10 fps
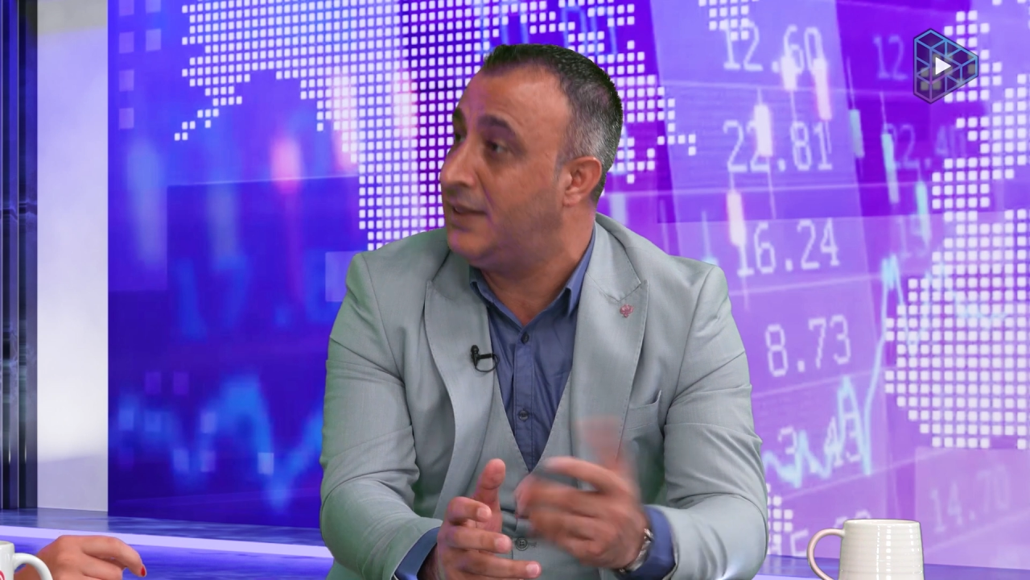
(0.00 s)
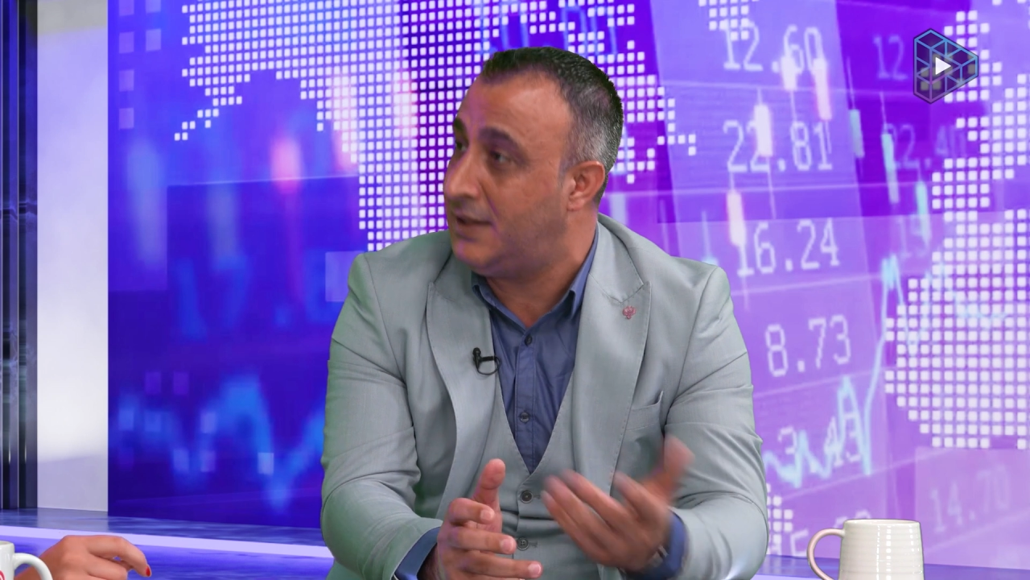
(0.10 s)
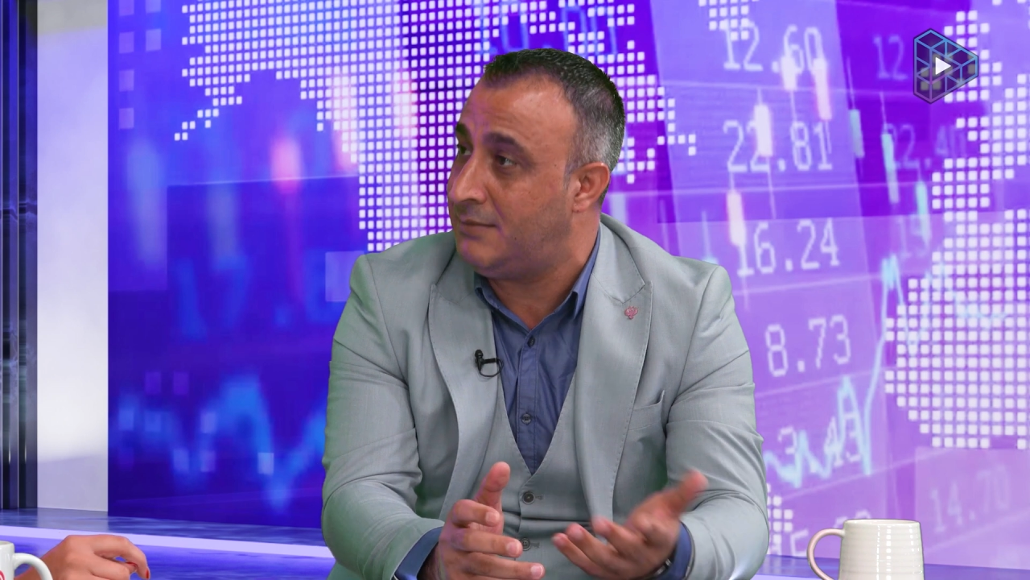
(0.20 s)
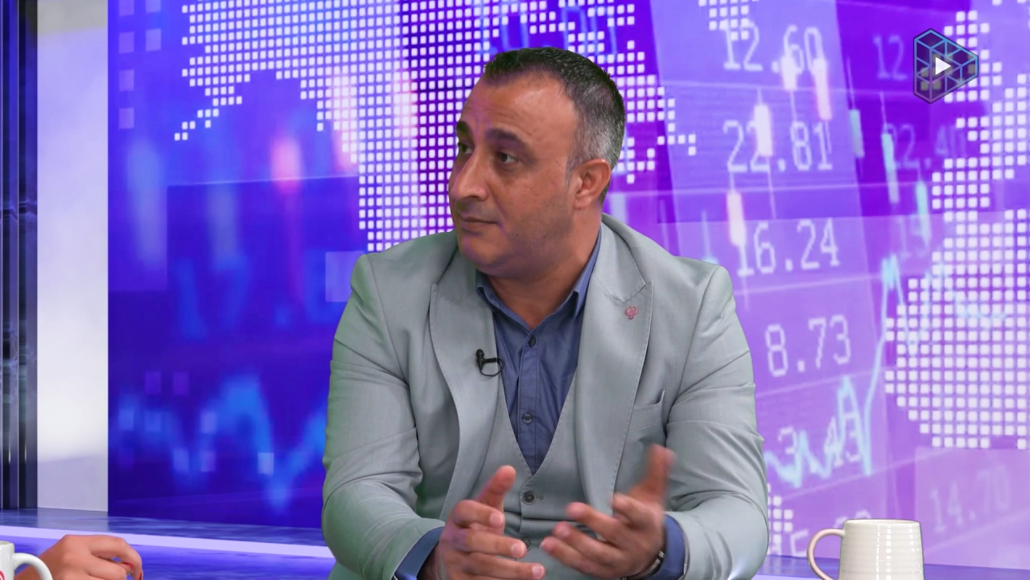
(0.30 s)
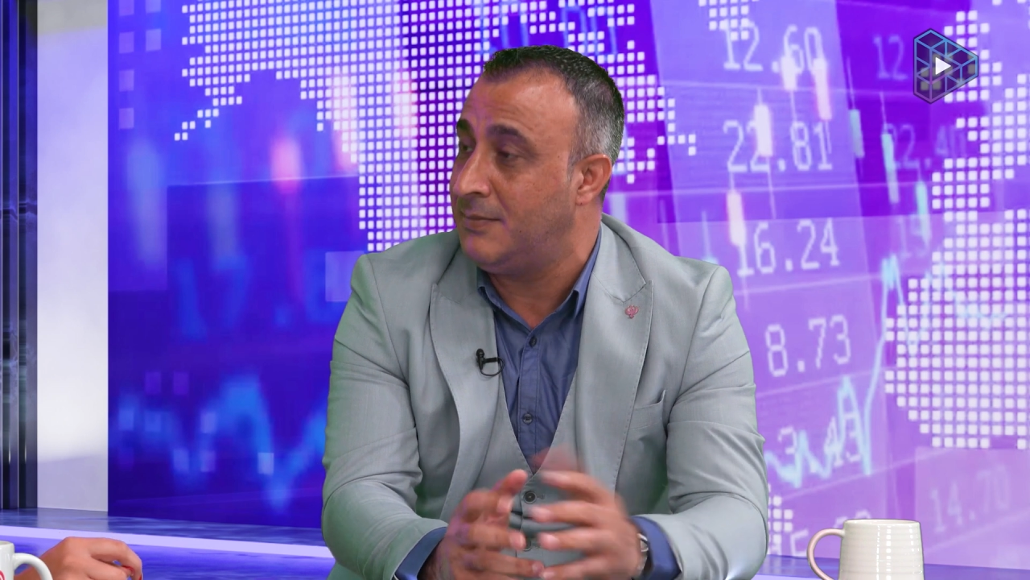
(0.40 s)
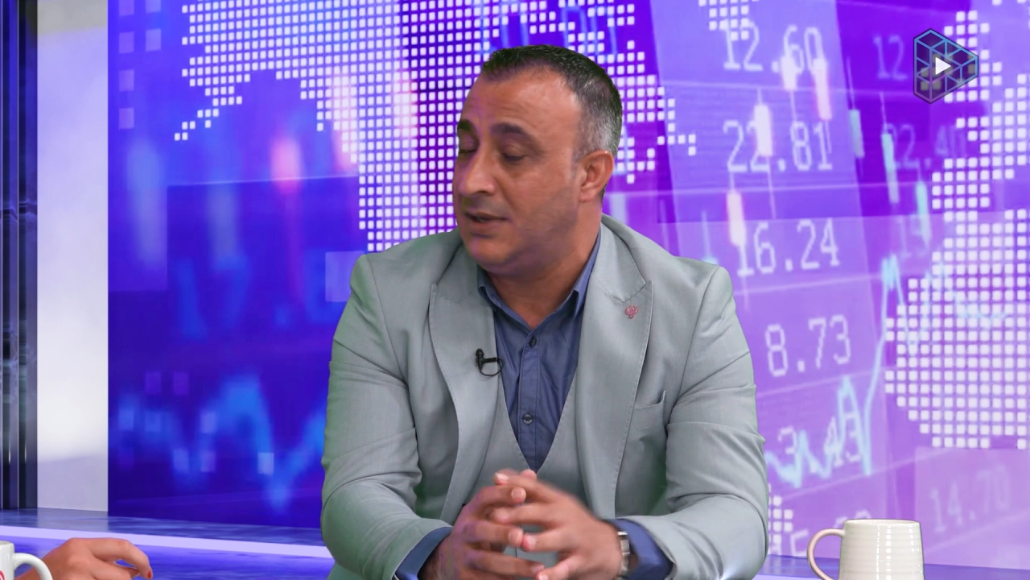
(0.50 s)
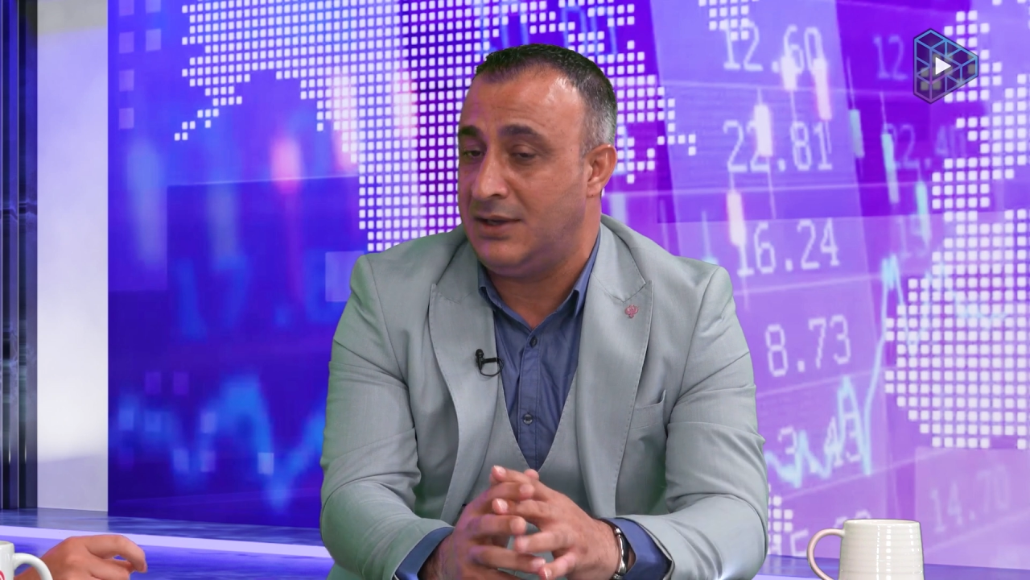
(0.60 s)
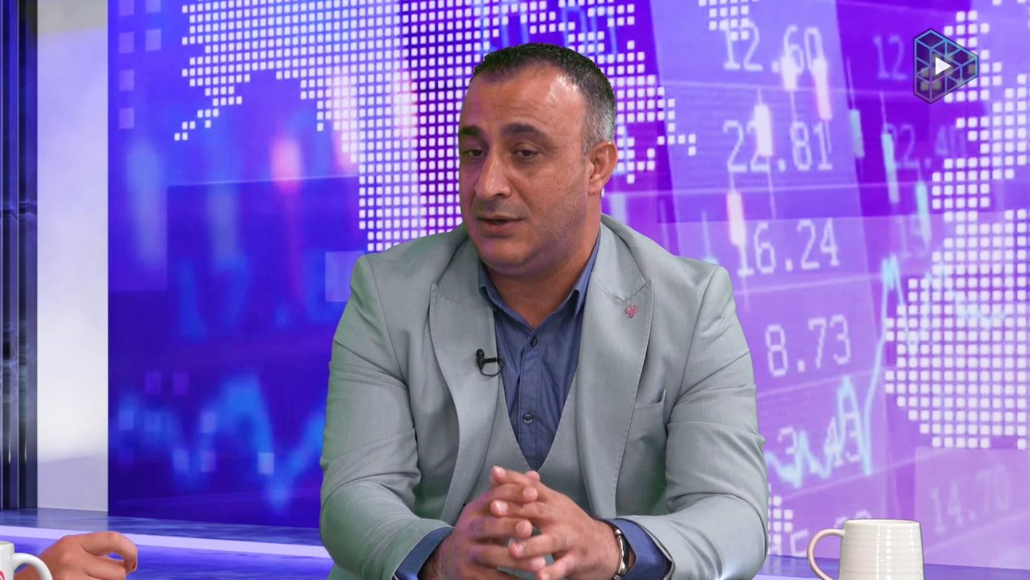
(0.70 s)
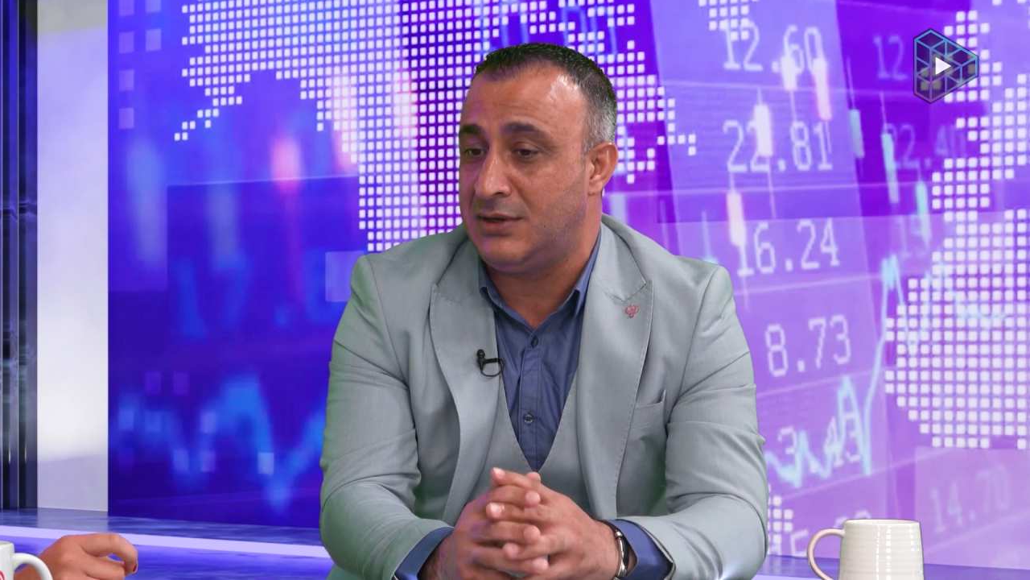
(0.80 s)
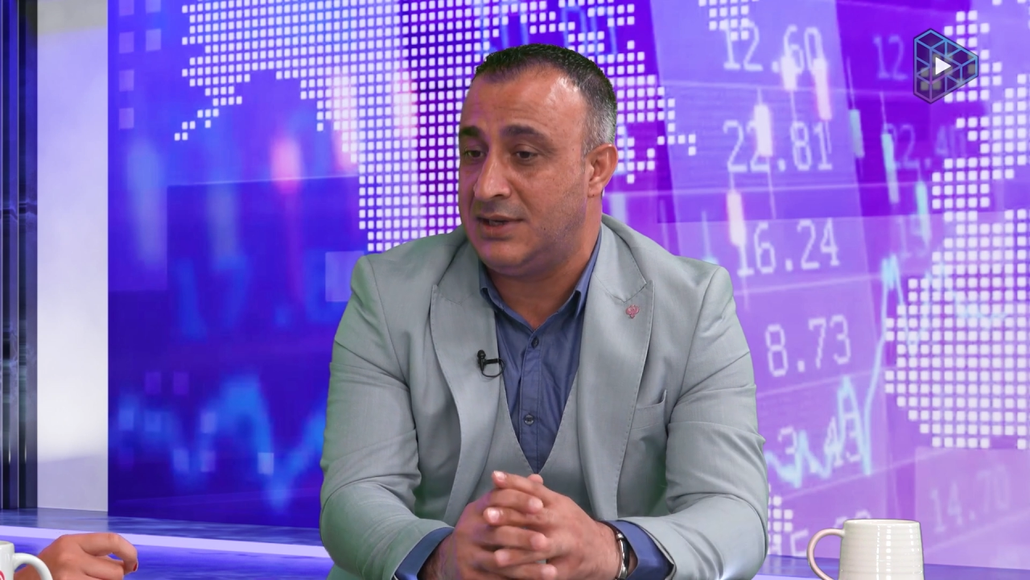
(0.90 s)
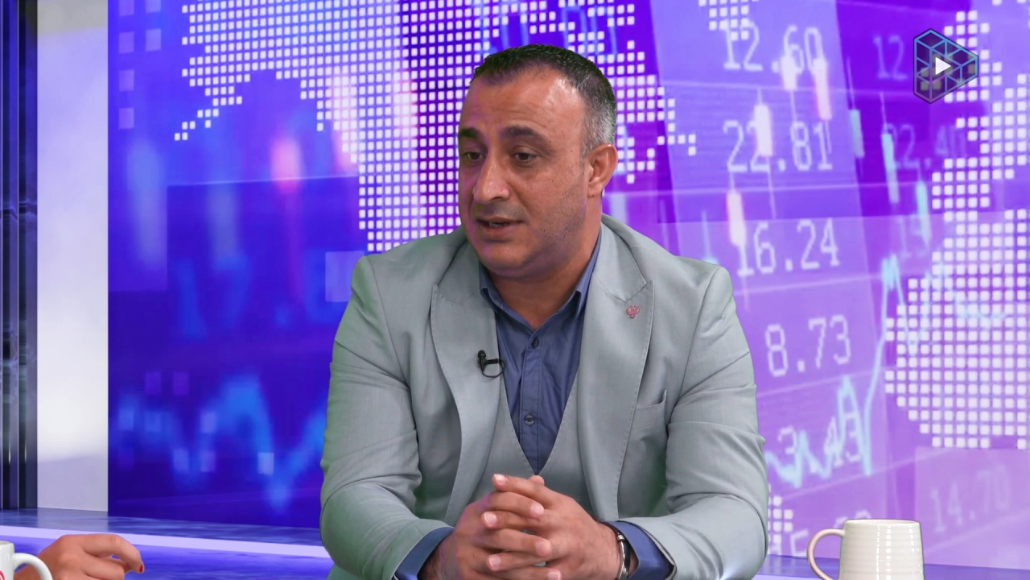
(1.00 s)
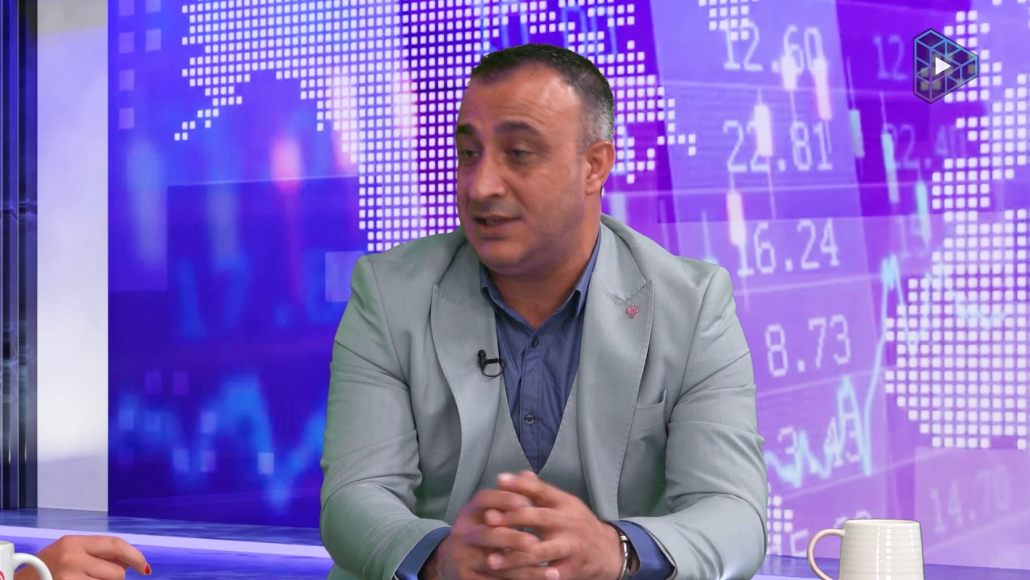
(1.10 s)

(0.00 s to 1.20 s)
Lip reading: them, in order,